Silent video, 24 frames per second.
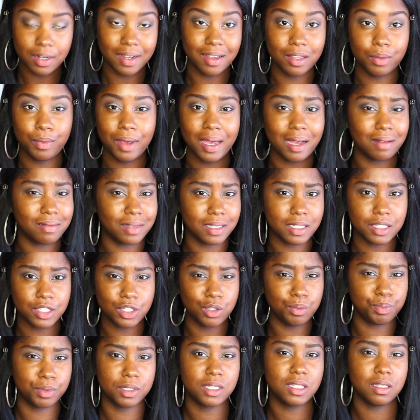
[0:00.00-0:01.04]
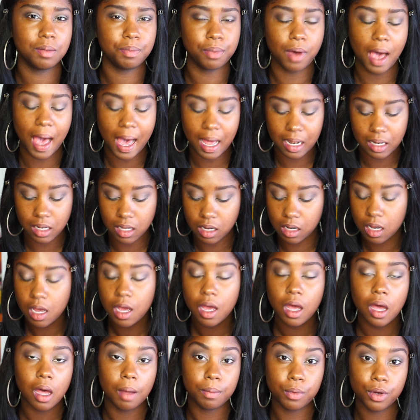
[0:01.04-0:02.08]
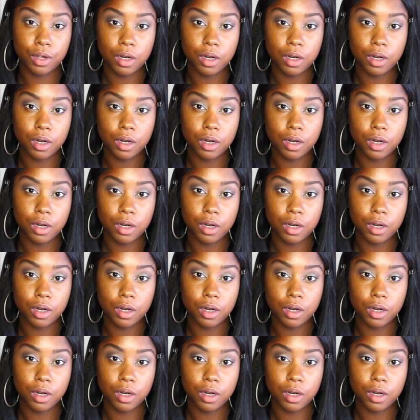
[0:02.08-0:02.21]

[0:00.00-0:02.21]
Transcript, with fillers: So now that we have this super simple eye look, I'm